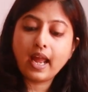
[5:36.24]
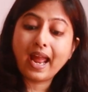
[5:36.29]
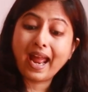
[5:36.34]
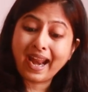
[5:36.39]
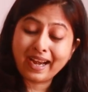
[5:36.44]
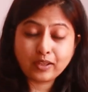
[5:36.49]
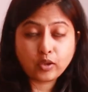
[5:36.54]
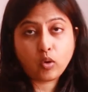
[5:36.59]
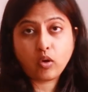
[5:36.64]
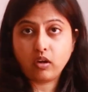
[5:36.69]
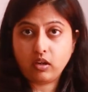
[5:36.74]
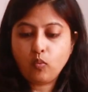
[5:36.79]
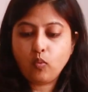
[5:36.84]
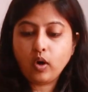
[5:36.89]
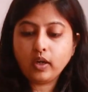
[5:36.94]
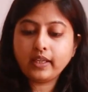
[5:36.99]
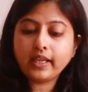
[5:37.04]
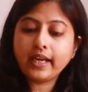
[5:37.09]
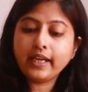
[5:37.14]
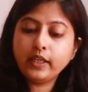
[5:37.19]
at all.
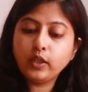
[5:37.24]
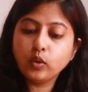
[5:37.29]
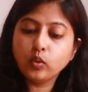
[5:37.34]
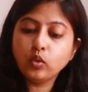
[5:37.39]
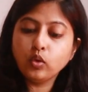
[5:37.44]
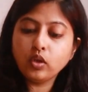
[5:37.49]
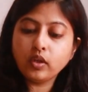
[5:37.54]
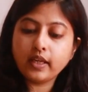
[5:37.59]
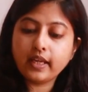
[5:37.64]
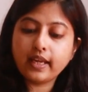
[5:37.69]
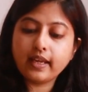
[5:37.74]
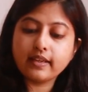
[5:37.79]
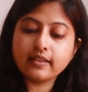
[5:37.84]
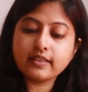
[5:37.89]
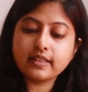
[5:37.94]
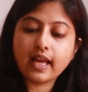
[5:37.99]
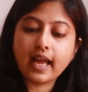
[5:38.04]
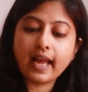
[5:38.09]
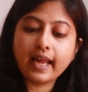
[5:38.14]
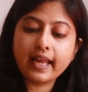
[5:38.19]
What I do
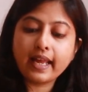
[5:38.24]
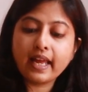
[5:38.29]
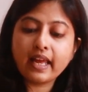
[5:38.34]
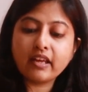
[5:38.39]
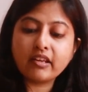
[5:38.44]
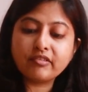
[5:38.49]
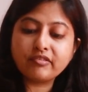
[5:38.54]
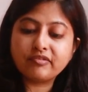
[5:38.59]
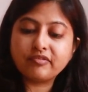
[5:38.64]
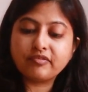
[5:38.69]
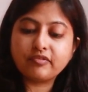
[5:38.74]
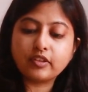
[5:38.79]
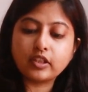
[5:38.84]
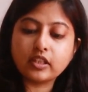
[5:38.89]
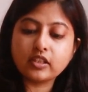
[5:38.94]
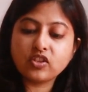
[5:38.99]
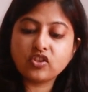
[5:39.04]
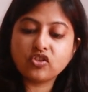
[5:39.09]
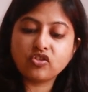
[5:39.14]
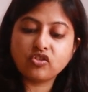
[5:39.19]
is I have
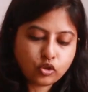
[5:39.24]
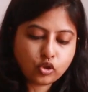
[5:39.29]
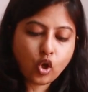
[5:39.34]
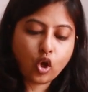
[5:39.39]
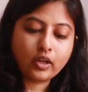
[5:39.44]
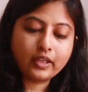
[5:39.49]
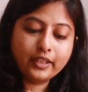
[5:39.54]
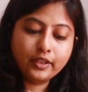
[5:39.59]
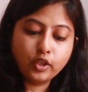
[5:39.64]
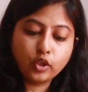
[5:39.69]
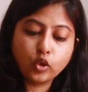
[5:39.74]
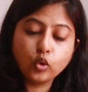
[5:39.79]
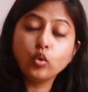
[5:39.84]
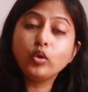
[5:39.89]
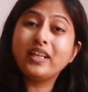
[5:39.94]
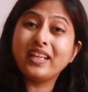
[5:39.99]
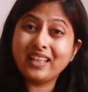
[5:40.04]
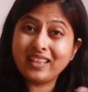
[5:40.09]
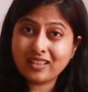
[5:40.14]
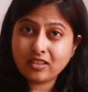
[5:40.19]
a solid
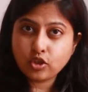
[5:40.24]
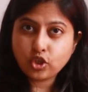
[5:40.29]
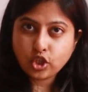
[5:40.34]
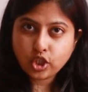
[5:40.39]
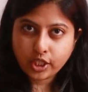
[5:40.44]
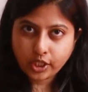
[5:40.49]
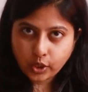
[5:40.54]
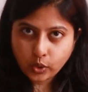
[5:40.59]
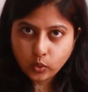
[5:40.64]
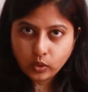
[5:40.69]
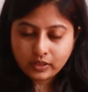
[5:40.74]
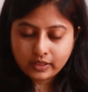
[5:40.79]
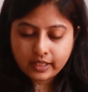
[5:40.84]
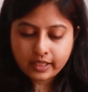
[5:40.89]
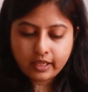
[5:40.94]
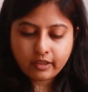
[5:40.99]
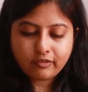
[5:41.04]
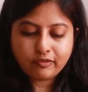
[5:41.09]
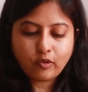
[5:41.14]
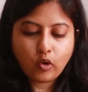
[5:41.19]
routine and schedule that
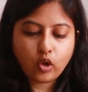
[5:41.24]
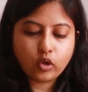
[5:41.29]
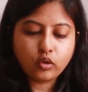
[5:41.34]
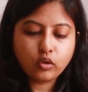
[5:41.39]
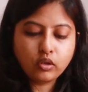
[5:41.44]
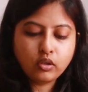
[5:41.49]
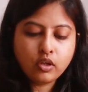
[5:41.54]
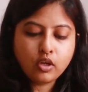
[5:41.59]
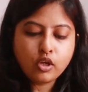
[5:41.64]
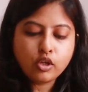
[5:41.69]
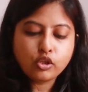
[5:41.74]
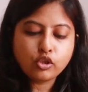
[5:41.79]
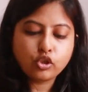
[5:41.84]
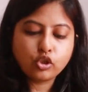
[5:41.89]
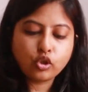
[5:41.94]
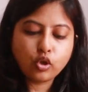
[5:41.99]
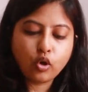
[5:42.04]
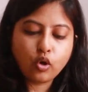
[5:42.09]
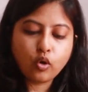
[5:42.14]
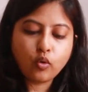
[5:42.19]
I follow.
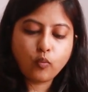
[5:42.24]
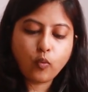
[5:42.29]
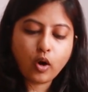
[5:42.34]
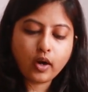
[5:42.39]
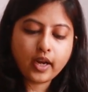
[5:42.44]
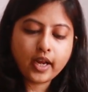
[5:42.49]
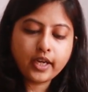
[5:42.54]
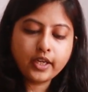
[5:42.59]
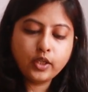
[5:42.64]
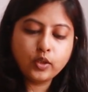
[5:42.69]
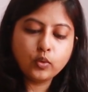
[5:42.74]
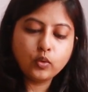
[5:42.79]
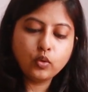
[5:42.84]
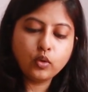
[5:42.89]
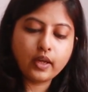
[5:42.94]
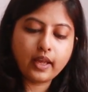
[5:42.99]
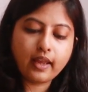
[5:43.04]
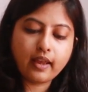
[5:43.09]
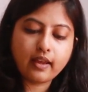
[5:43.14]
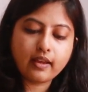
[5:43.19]
So what I do
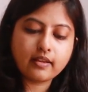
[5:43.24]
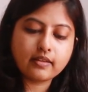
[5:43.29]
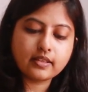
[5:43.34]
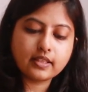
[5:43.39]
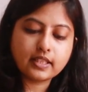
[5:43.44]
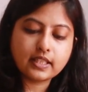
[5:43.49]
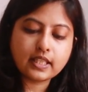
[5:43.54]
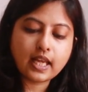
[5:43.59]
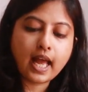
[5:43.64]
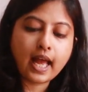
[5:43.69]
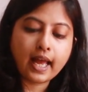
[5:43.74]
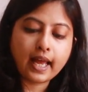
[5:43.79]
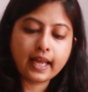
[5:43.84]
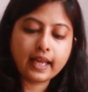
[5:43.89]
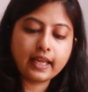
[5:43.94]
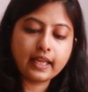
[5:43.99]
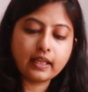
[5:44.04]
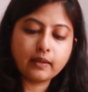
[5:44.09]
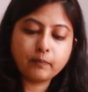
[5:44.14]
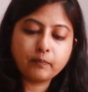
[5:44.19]
is
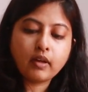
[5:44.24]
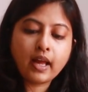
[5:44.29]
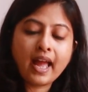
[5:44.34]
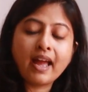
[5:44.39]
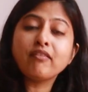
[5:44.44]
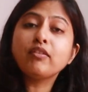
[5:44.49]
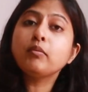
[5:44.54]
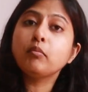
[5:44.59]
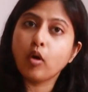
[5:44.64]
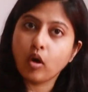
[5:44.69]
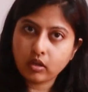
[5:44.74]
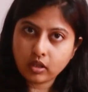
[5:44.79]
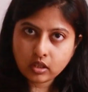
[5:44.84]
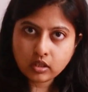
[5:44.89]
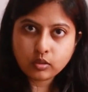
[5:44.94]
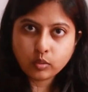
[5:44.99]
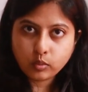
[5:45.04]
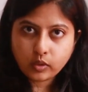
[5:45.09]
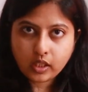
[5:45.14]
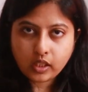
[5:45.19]
I have a morning
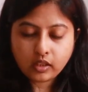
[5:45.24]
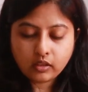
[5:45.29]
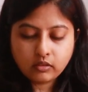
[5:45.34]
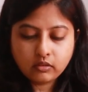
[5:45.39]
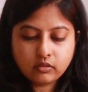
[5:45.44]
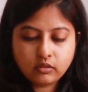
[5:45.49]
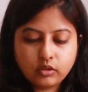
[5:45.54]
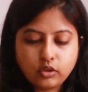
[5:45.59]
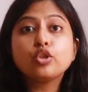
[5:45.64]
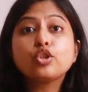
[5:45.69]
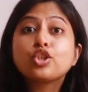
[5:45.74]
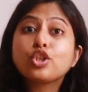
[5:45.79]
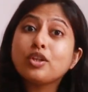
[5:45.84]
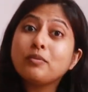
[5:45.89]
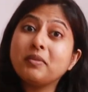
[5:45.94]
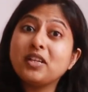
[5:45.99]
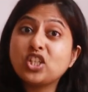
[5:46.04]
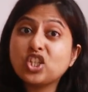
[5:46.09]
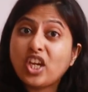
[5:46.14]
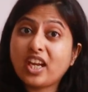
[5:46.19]
routine. You
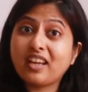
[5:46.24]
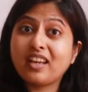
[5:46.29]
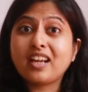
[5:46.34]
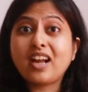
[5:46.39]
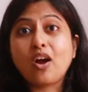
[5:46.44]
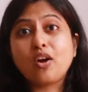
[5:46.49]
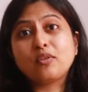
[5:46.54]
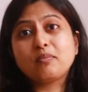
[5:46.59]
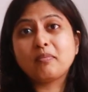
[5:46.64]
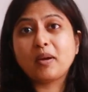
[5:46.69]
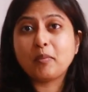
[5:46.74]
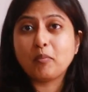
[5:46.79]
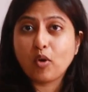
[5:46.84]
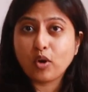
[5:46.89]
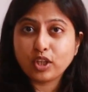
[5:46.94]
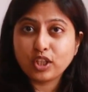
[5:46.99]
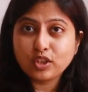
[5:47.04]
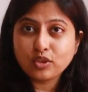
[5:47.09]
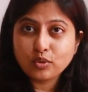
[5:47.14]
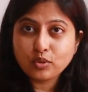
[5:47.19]
should be checking out my
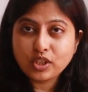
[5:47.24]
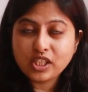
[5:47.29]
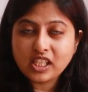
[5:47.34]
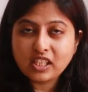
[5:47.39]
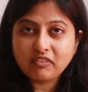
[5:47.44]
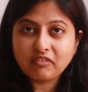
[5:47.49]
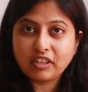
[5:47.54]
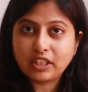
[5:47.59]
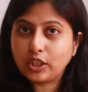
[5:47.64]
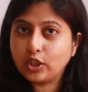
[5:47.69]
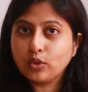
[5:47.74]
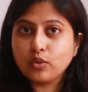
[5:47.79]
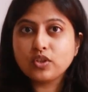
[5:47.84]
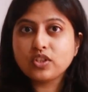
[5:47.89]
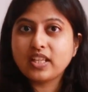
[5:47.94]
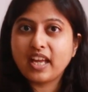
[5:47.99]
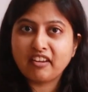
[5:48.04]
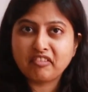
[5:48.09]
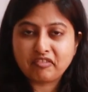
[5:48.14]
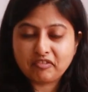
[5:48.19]
morning routine
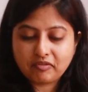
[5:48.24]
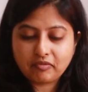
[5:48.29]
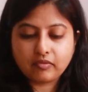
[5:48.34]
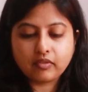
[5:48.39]
videos. I've